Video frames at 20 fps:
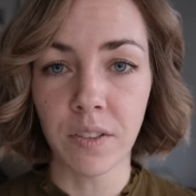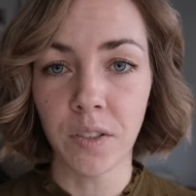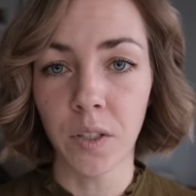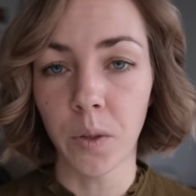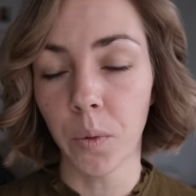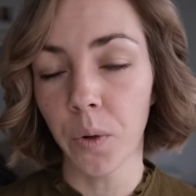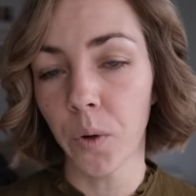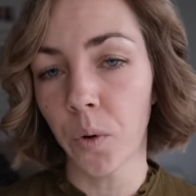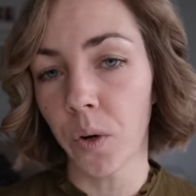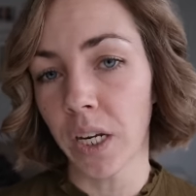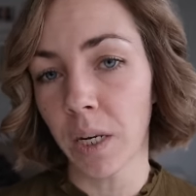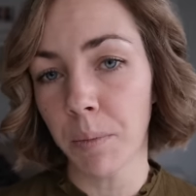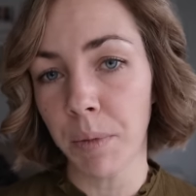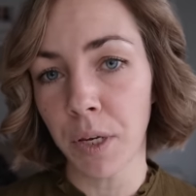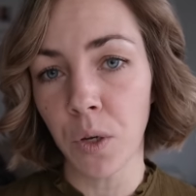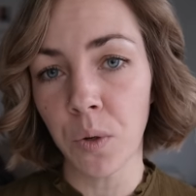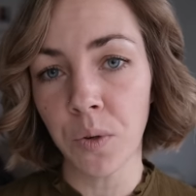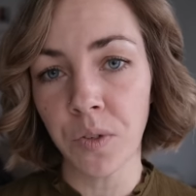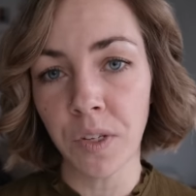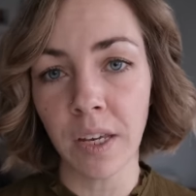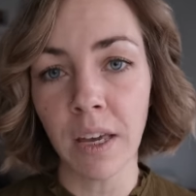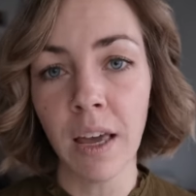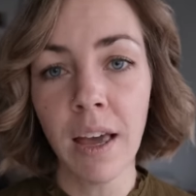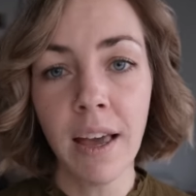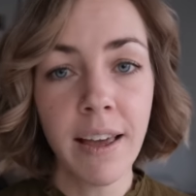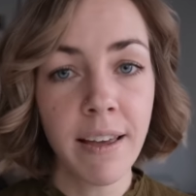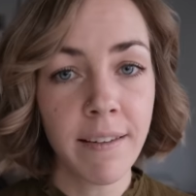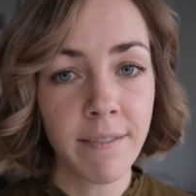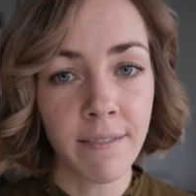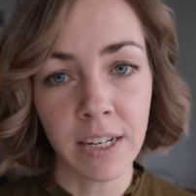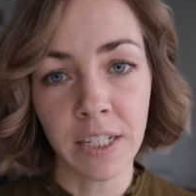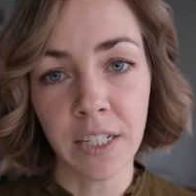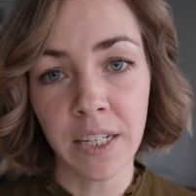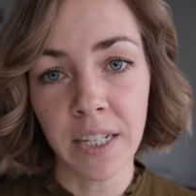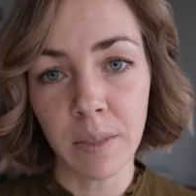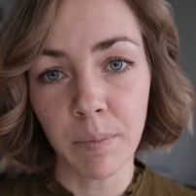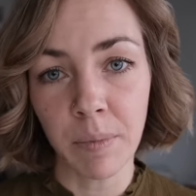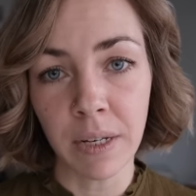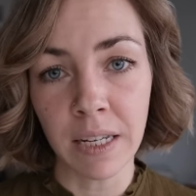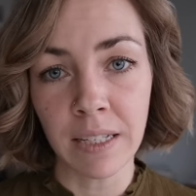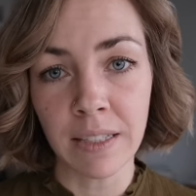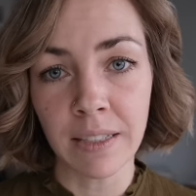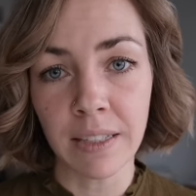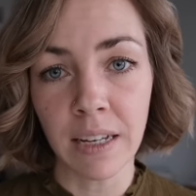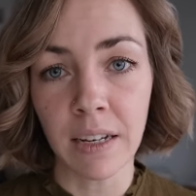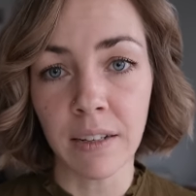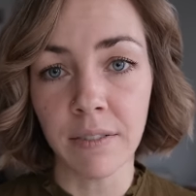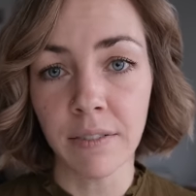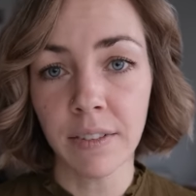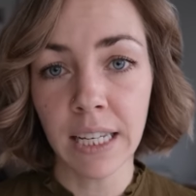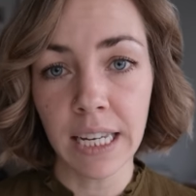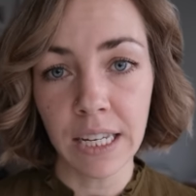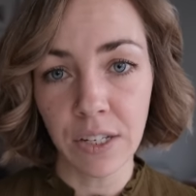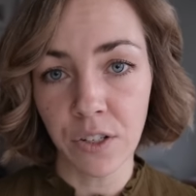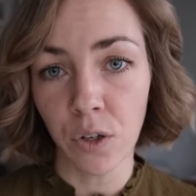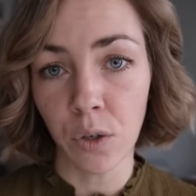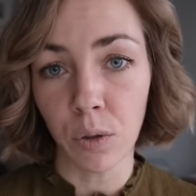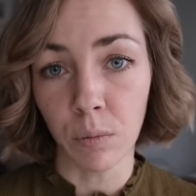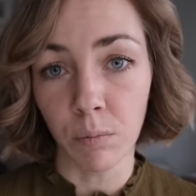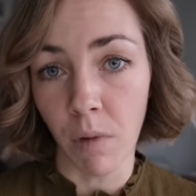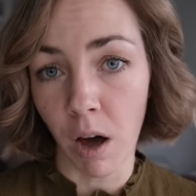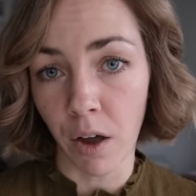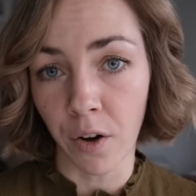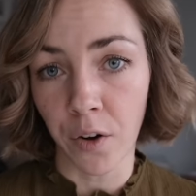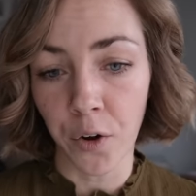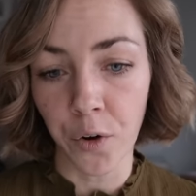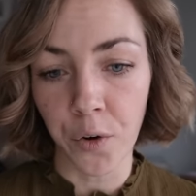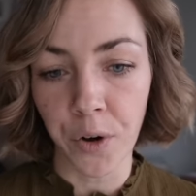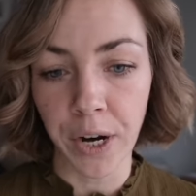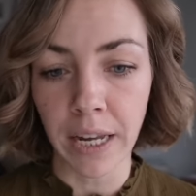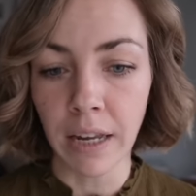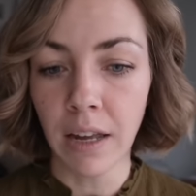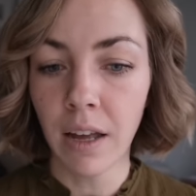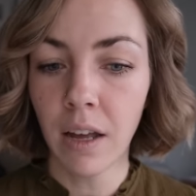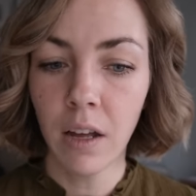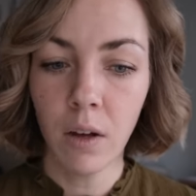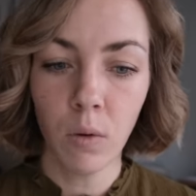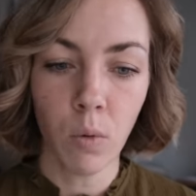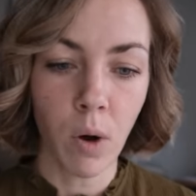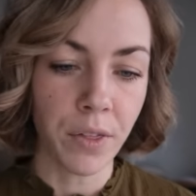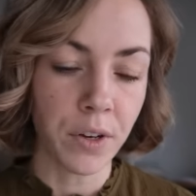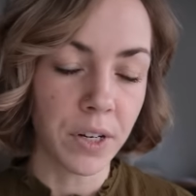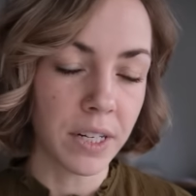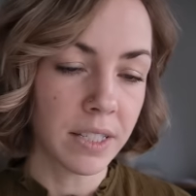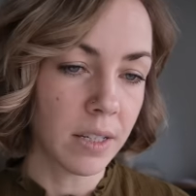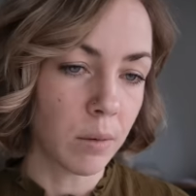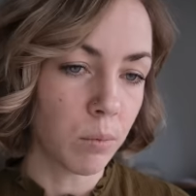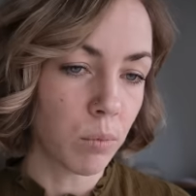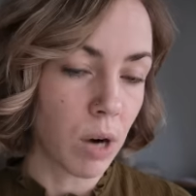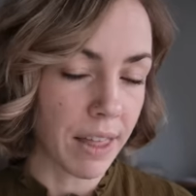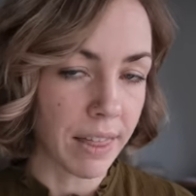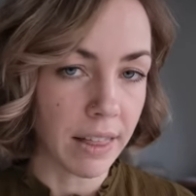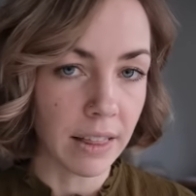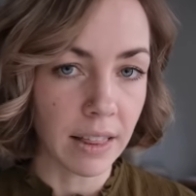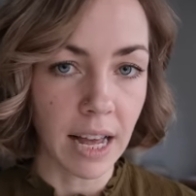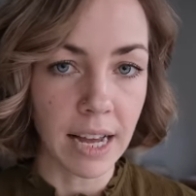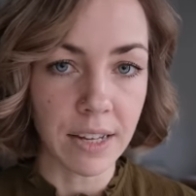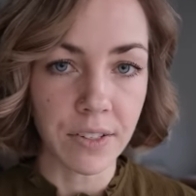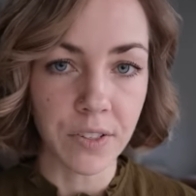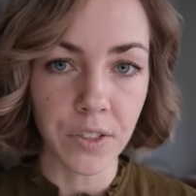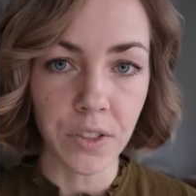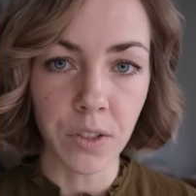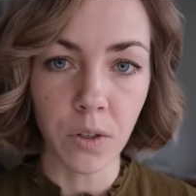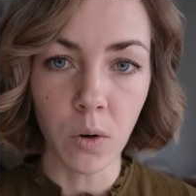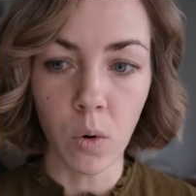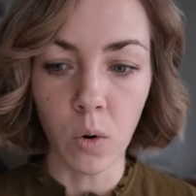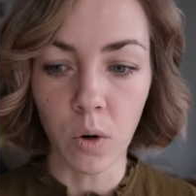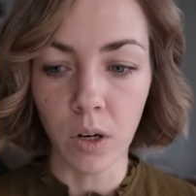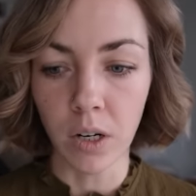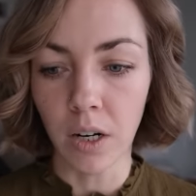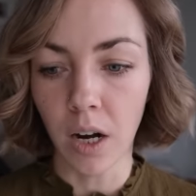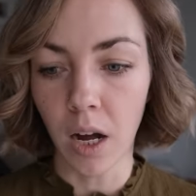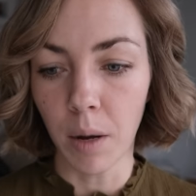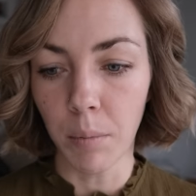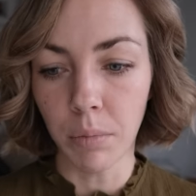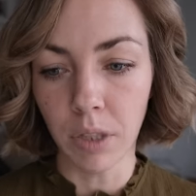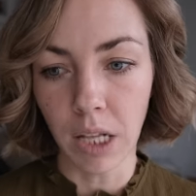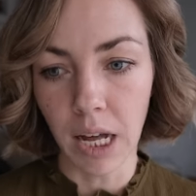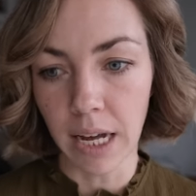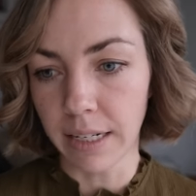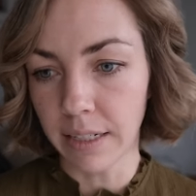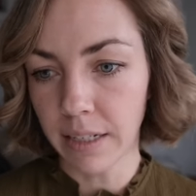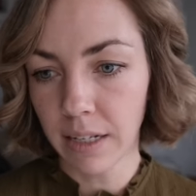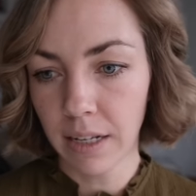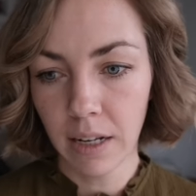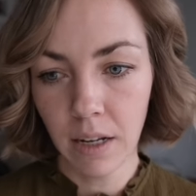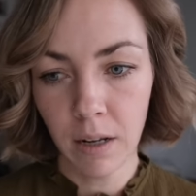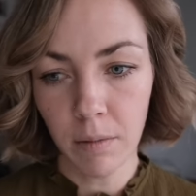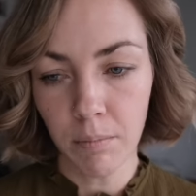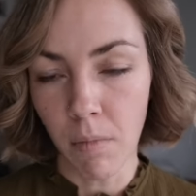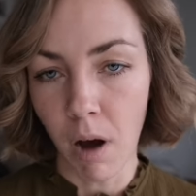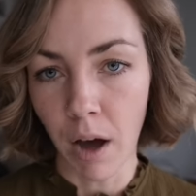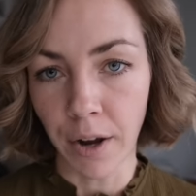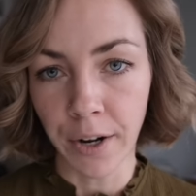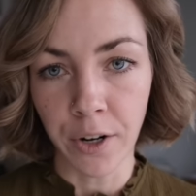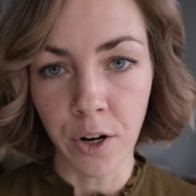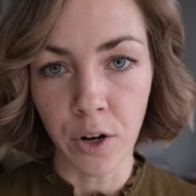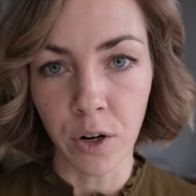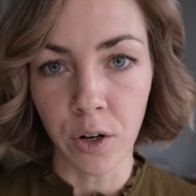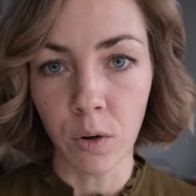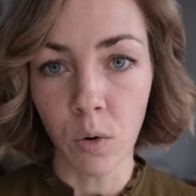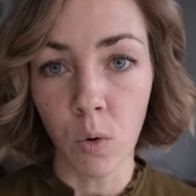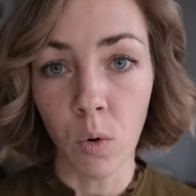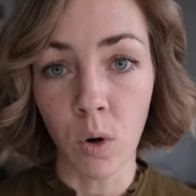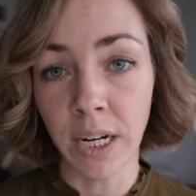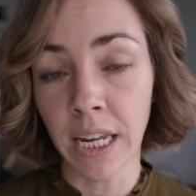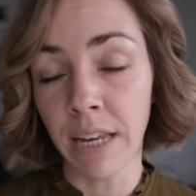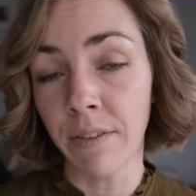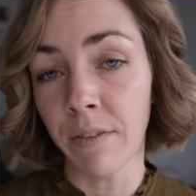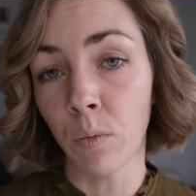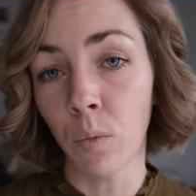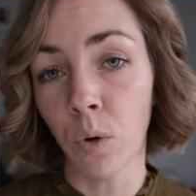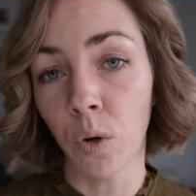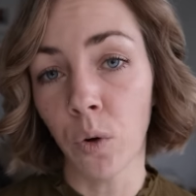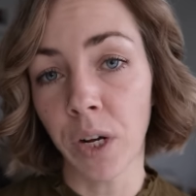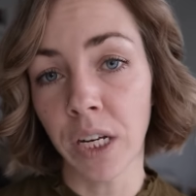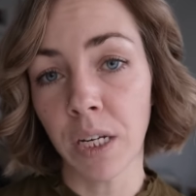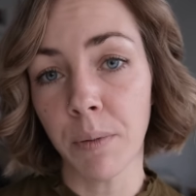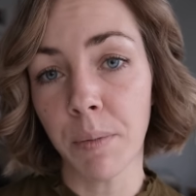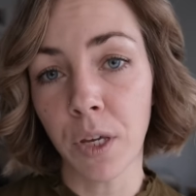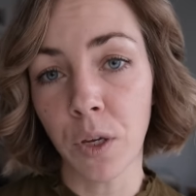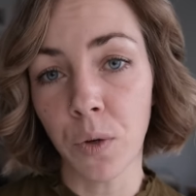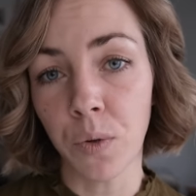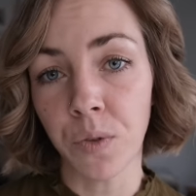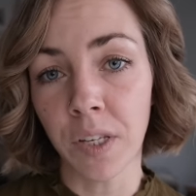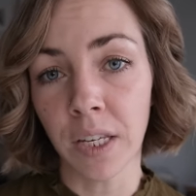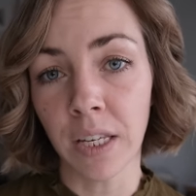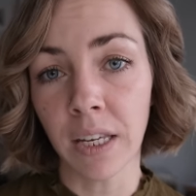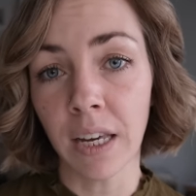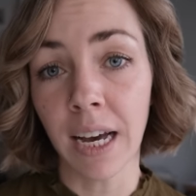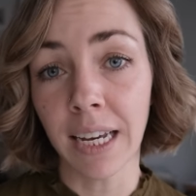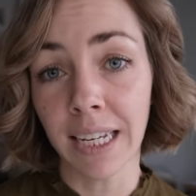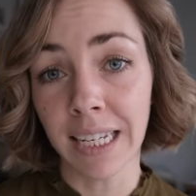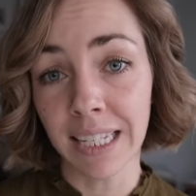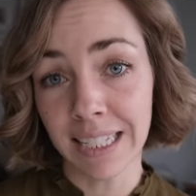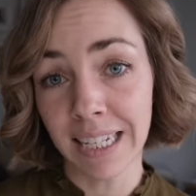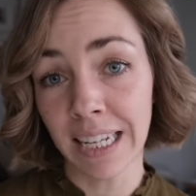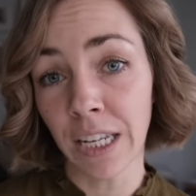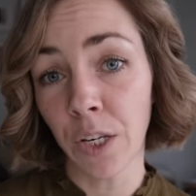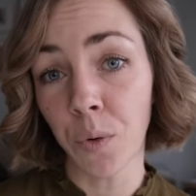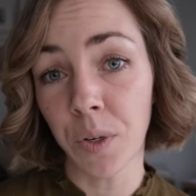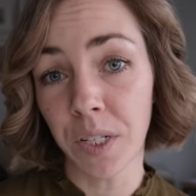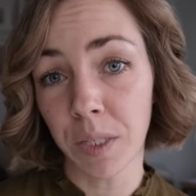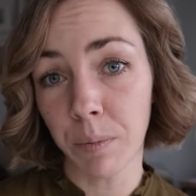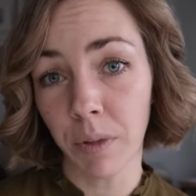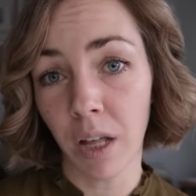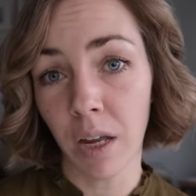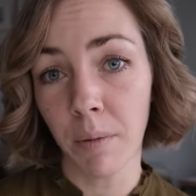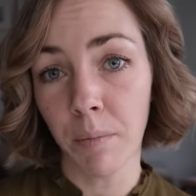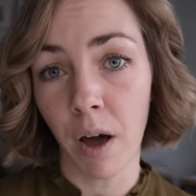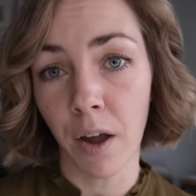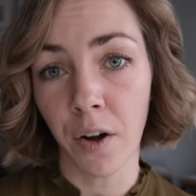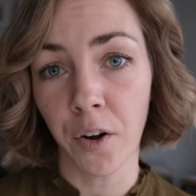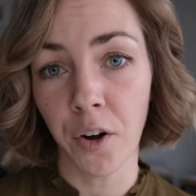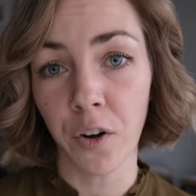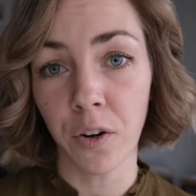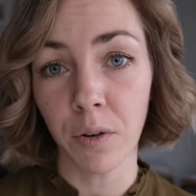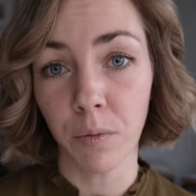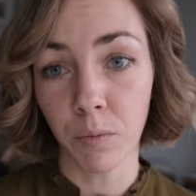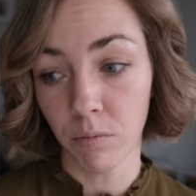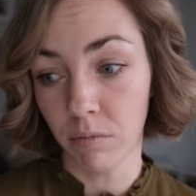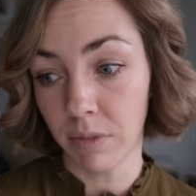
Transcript: So we're going to be using various means of ketone modulation monitoring, whether it's a breathalyzer or a blood monitor, or even we're going to be using a continuous blood monitor.